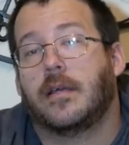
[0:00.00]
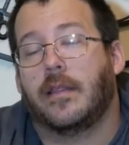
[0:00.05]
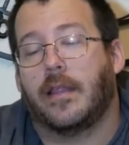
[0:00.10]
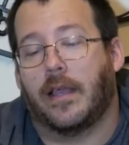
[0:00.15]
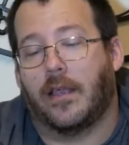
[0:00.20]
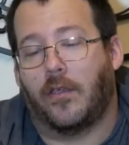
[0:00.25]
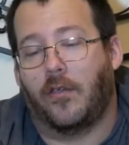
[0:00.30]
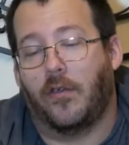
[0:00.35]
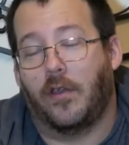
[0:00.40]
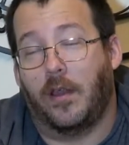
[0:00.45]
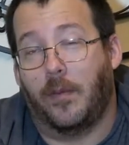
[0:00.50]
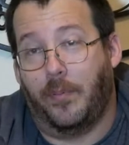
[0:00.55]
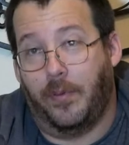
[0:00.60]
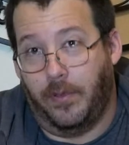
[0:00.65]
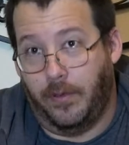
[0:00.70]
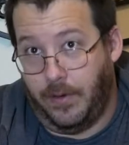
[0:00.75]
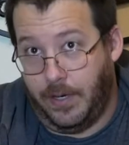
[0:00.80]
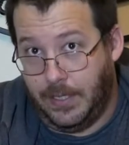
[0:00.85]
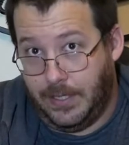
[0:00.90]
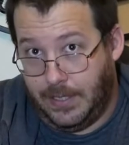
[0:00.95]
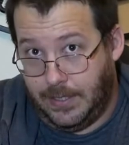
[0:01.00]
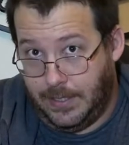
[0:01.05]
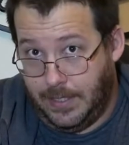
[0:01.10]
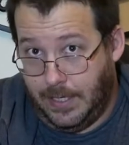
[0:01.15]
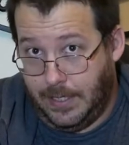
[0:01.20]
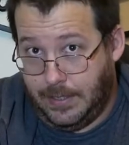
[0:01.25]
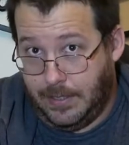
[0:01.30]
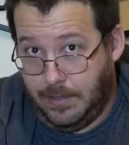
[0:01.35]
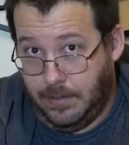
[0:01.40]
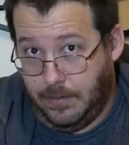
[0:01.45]
that Cutie Polluties
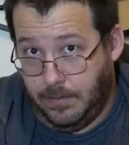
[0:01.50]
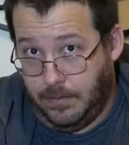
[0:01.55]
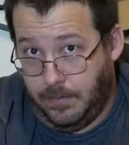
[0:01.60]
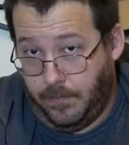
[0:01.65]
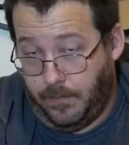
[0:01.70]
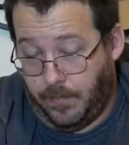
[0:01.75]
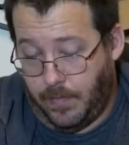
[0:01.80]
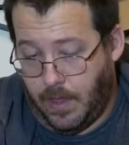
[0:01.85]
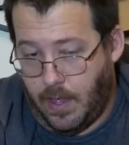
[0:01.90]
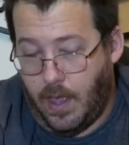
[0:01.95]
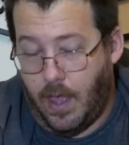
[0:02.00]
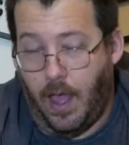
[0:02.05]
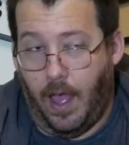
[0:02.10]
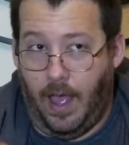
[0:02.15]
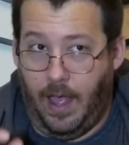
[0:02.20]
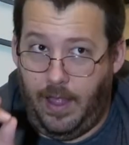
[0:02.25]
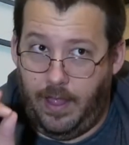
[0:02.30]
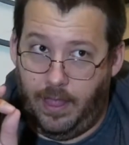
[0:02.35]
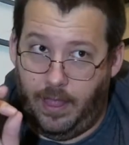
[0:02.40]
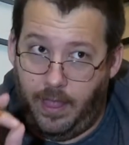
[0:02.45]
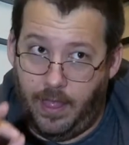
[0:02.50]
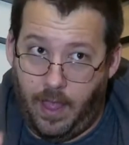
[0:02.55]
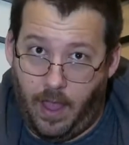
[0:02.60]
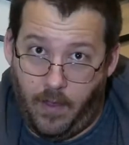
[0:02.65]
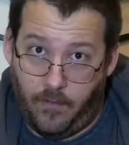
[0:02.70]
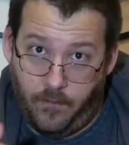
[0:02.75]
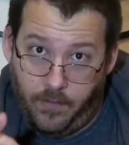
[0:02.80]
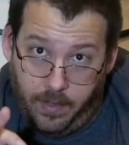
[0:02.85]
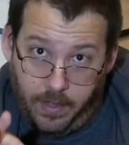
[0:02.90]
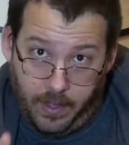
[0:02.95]
exist. I
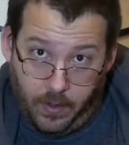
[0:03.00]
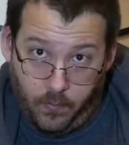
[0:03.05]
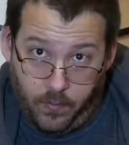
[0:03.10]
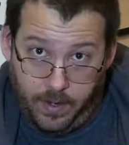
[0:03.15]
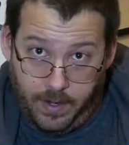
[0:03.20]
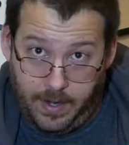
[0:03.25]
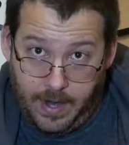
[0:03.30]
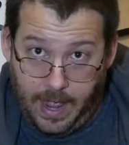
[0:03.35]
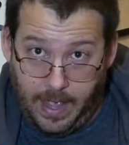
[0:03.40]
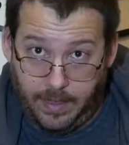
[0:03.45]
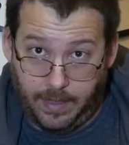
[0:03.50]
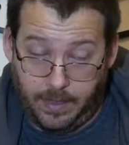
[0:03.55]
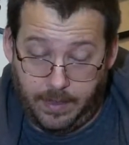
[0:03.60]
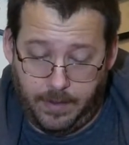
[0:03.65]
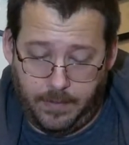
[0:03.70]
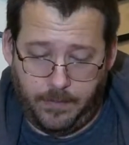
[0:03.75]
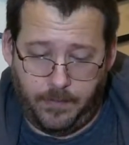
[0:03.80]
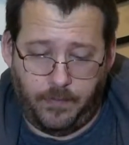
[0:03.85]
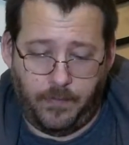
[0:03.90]
love Liquid Death.